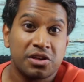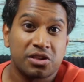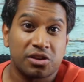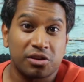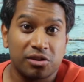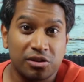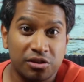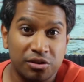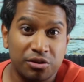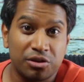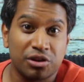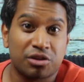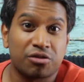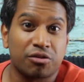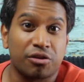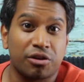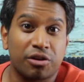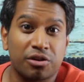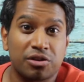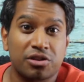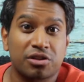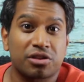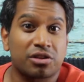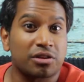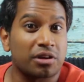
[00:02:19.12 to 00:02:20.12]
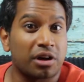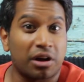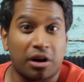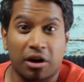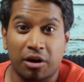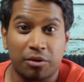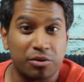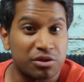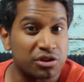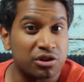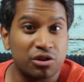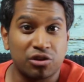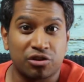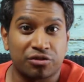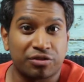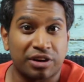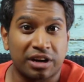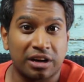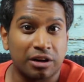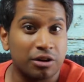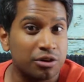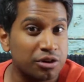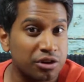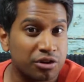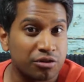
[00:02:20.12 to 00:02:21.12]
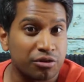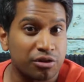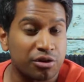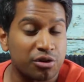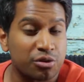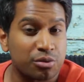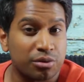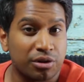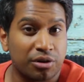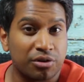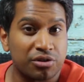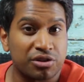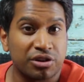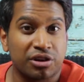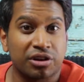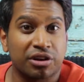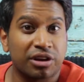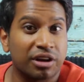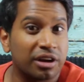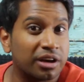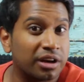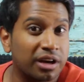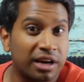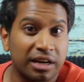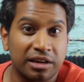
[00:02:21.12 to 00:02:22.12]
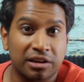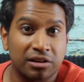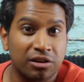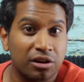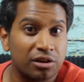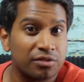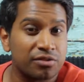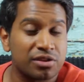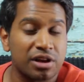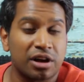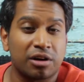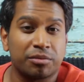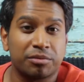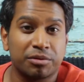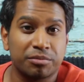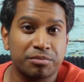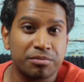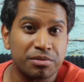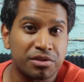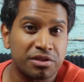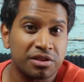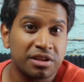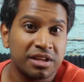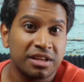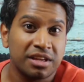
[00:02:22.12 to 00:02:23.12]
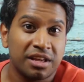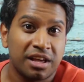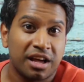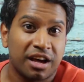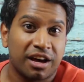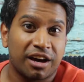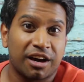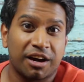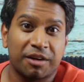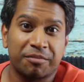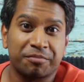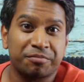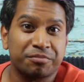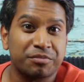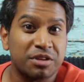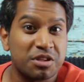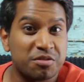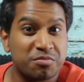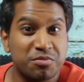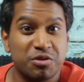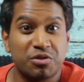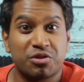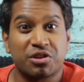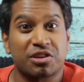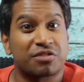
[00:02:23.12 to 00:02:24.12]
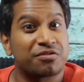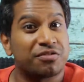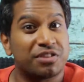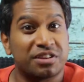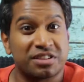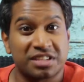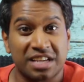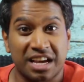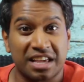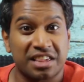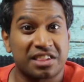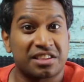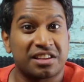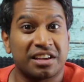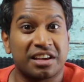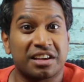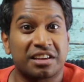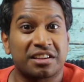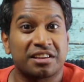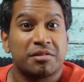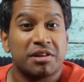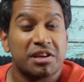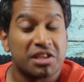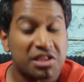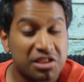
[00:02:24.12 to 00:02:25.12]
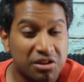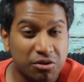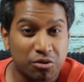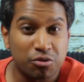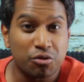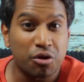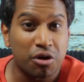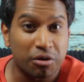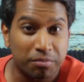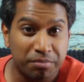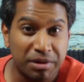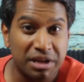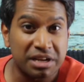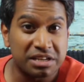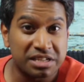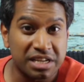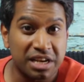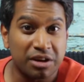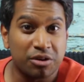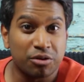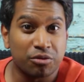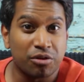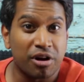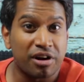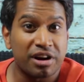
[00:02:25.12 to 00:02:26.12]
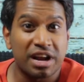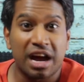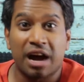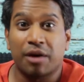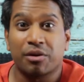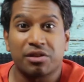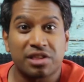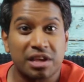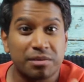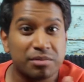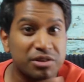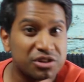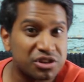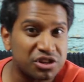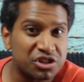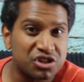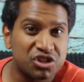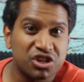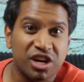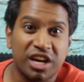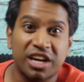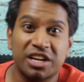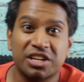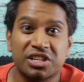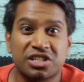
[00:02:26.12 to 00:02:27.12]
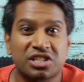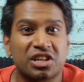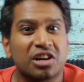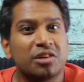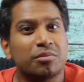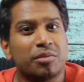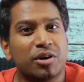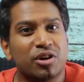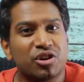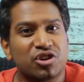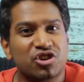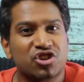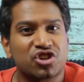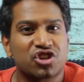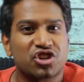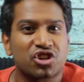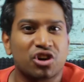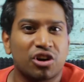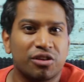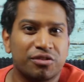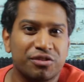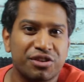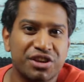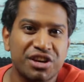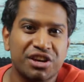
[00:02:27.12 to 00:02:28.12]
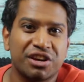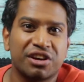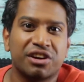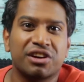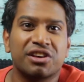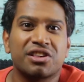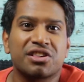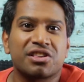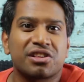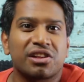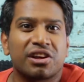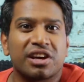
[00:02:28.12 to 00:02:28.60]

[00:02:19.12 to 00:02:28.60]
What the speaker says: So Ludacris, I was a huge fan of Ludacris when I was younger. I had a load of his albums. His music's fantastic. He's still a big deal right now. His image has changed so much over the years.